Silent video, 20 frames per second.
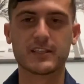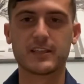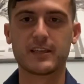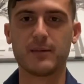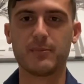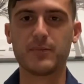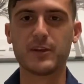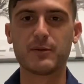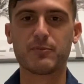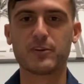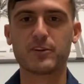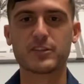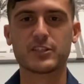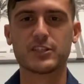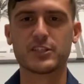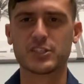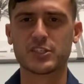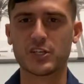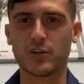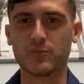A meek person
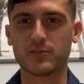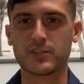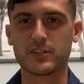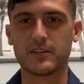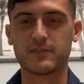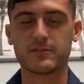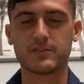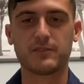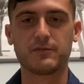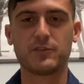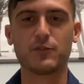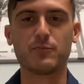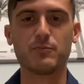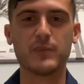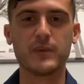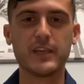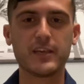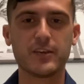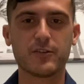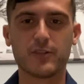is chosen. If you're
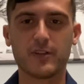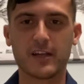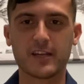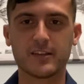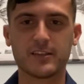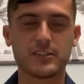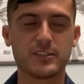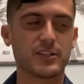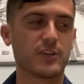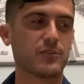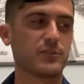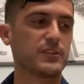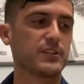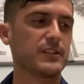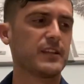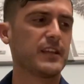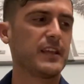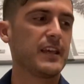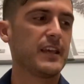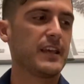meek, you're likely chosen.